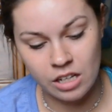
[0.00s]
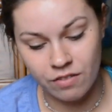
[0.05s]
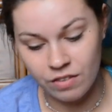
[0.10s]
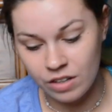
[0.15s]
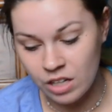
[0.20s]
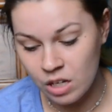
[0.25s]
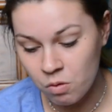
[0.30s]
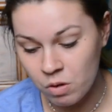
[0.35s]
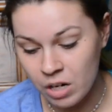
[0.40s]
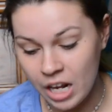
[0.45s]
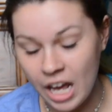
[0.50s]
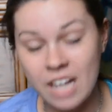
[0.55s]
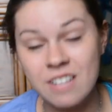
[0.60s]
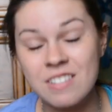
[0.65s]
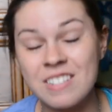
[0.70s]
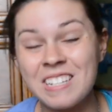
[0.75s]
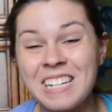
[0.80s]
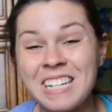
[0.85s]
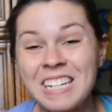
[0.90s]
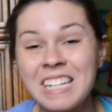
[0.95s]
if anyone has
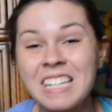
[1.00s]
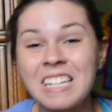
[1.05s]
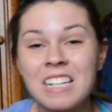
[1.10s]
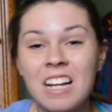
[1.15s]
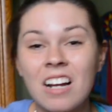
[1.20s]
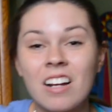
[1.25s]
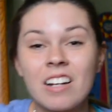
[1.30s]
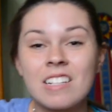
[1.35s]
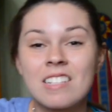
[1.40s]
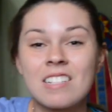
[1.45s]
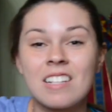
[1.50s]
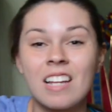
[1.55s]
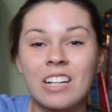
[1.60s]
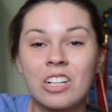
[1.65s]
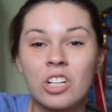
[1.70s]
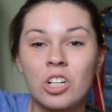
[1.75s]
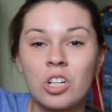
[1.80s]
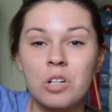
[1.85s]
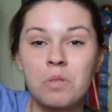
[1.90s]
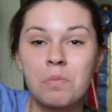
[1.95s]
any nice like
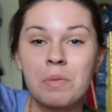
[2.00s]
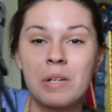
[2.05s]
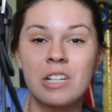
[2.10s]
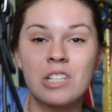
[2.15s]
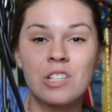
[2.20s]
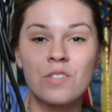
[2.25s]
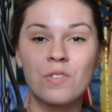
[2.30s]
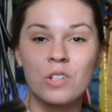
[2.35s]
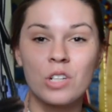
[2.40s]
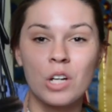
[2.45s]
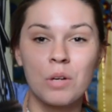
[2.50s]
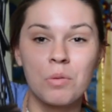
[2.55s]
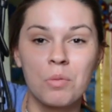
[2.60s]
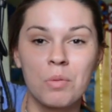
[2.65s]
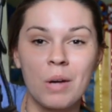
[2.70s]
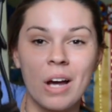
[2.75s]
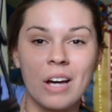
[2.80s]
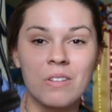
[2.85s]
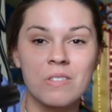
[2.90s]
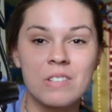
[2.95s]
curve bits for double
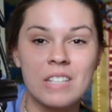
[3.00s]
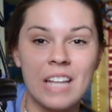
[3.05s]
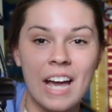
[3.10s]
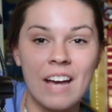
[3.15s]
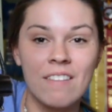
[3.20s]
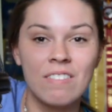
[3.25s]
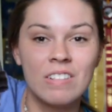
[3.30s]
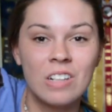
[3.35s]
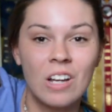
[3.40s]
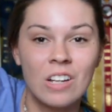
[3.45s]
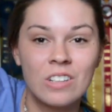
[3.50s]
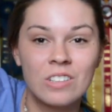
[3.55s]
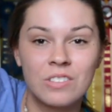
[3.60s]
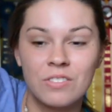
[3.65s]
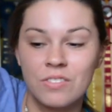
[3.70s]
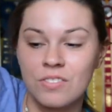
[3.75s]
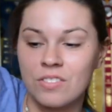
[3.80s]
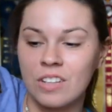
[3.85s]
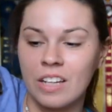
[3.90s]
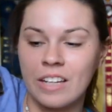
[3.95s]
bridles that have a lot of
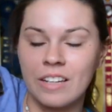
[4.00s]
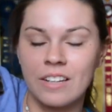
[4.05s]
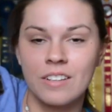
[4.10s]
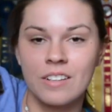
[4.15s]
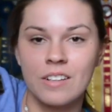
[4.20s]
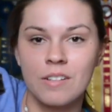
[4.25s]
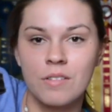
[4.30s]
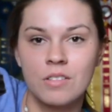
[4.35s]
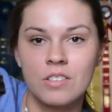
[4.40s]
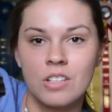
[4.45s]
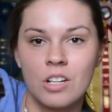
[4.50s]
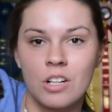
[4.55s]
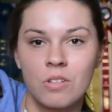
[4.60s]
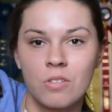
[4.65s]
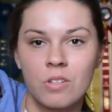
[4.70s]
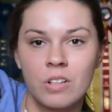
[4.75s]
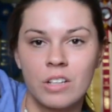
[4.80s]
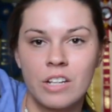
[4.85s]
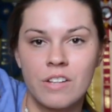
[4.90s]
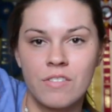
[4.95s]
like tongue
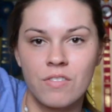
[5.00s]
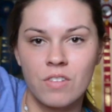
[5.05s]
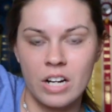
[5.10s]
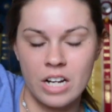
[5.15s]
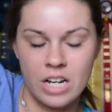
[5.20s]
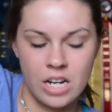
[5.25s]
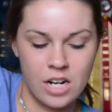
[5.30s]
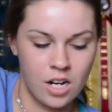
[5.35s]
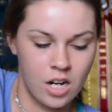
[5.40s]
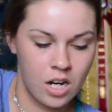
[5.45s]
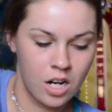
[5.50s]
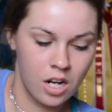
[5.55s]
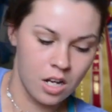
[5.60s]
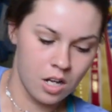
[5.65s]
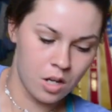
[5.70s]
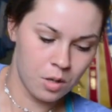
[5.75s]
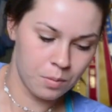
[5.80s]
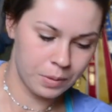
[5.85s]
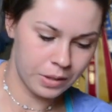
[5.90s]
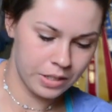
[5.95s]
relief right here,
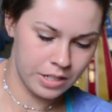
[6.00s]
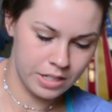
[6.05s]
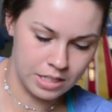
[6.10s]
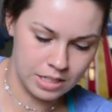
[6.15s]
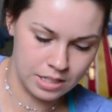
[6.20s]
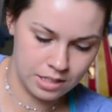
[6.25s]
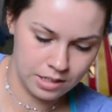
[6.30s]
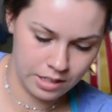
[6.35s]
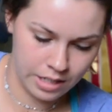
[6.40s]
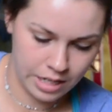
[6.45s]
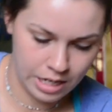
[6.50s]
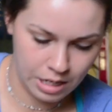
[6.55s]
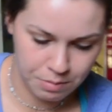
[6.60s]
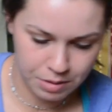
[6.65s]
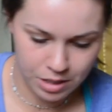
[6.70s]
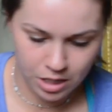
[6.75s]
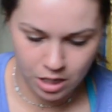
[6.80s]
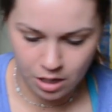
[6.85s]
please hit me